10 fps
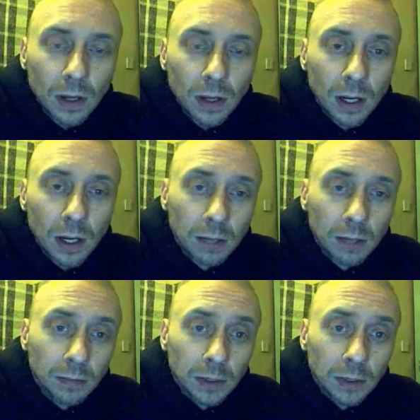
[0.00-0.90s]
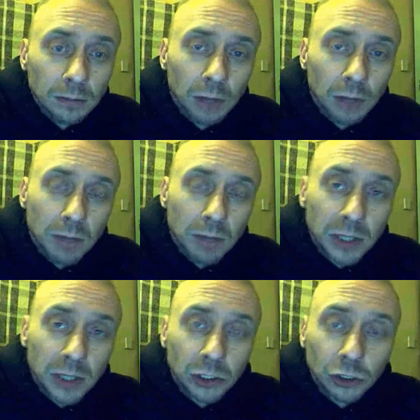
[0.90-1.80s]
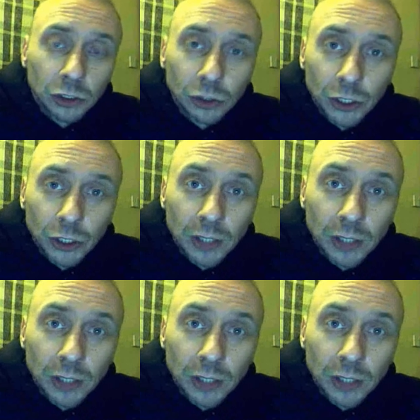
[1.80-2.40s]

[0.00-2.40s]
Um, by better construction